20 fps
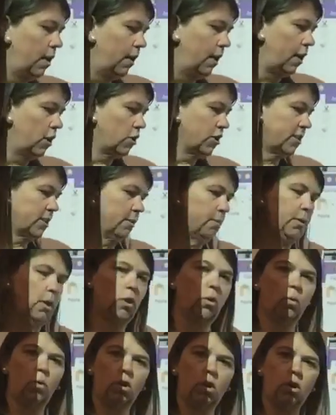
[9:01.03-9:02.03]
here's some
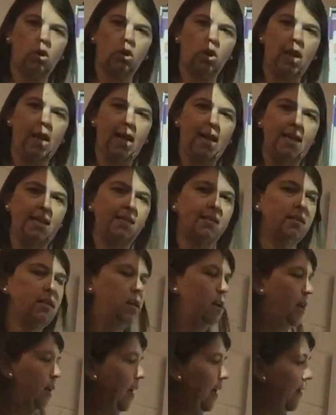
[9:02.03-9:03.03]
little worker guys,
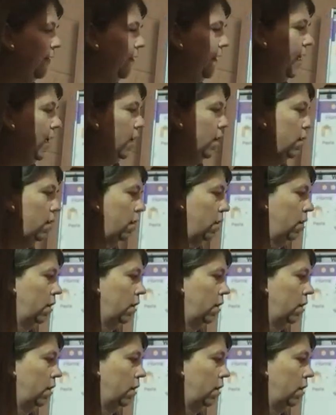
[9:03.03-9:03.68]
and then